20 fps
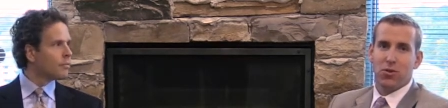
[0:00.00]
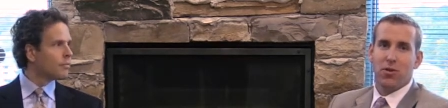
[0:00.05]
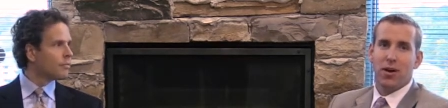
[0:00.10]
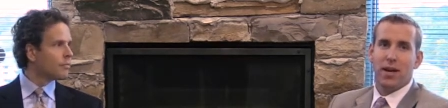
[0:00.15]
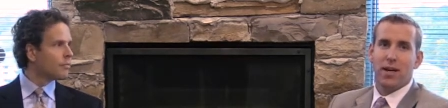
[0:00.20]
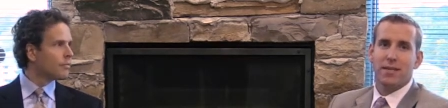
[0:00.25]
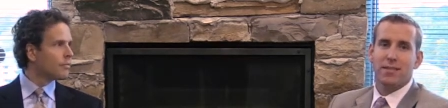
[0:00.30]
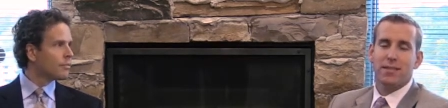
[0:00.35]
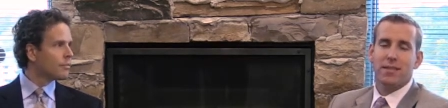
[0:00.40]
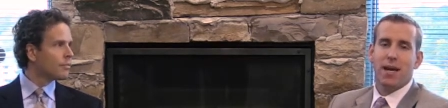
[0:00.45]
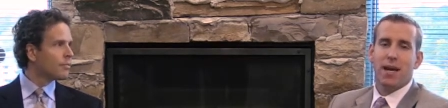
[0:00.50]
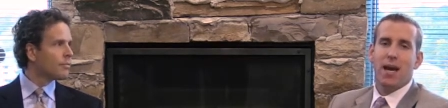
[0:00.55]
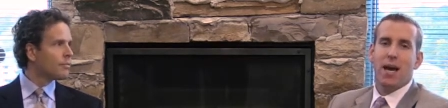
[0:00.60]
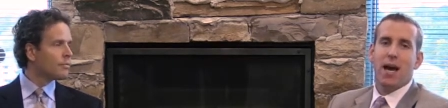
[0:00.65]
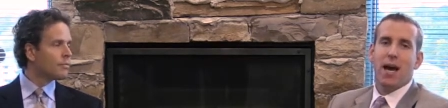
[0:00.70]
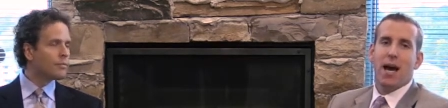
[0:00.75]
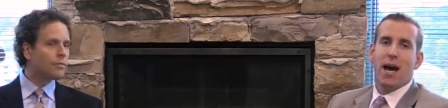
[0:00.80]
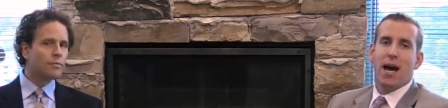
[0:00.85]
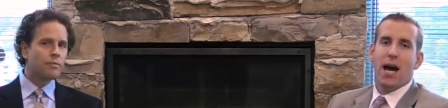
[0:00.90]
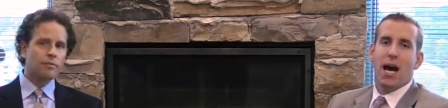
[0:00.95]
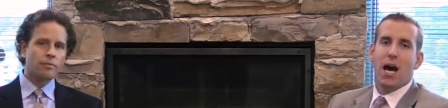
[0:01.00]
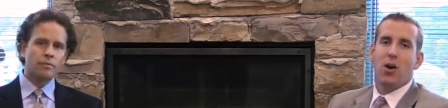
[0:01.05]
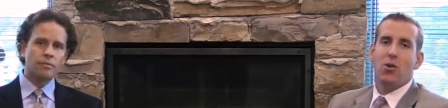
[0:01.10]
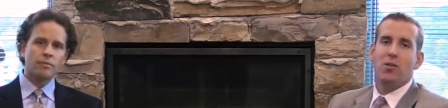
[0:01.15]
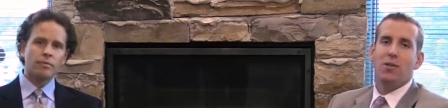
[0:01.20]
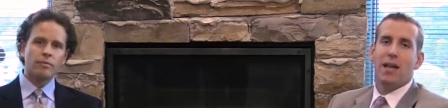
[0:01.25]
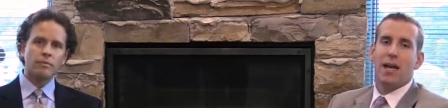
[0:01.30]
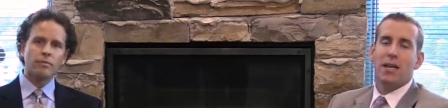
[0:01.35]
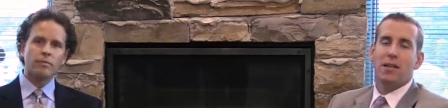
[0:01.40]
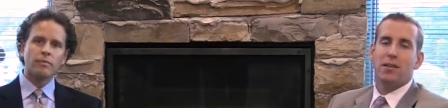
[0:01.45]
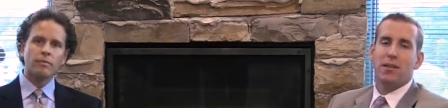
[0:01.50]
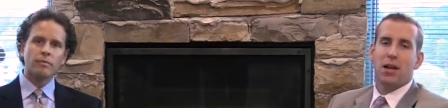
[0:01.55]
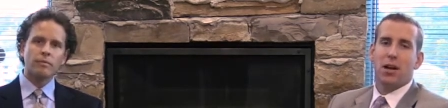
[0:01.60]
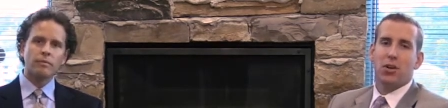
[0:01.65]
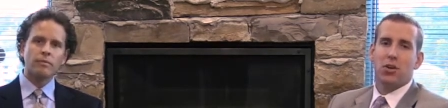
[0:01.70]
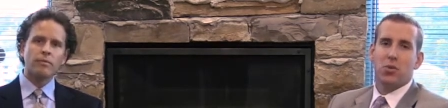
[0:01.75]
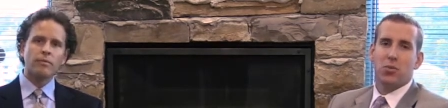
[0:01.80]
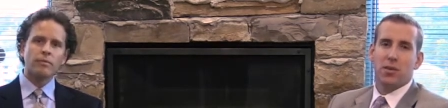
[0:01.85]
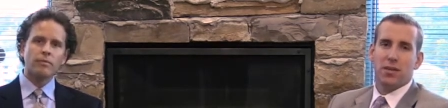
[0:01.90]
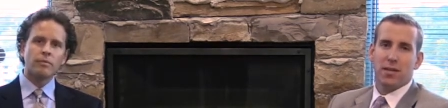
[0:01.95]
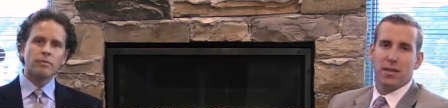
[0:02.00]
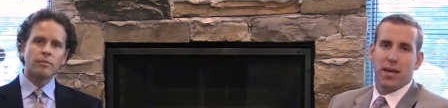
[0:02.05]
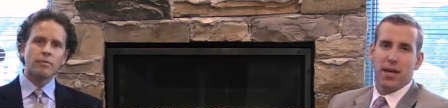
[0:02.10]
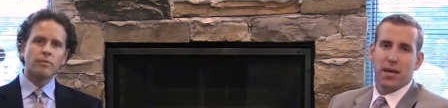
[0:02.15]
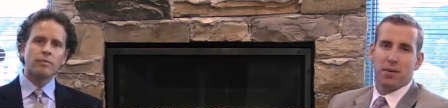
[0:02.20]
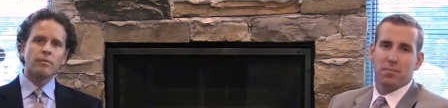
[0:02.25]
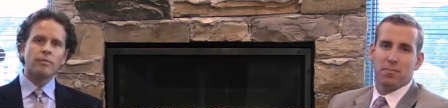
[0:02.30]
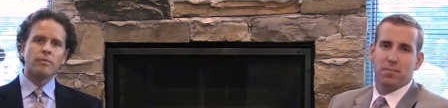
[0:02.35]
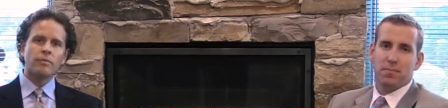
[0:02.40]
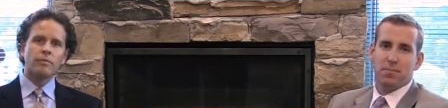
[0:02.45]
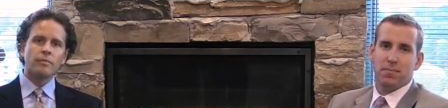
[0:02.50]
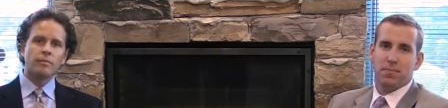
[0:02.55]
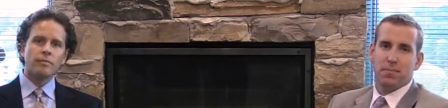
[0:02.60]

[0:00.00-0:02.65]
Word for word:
Speaker 1: clients, how likely are you to win the game?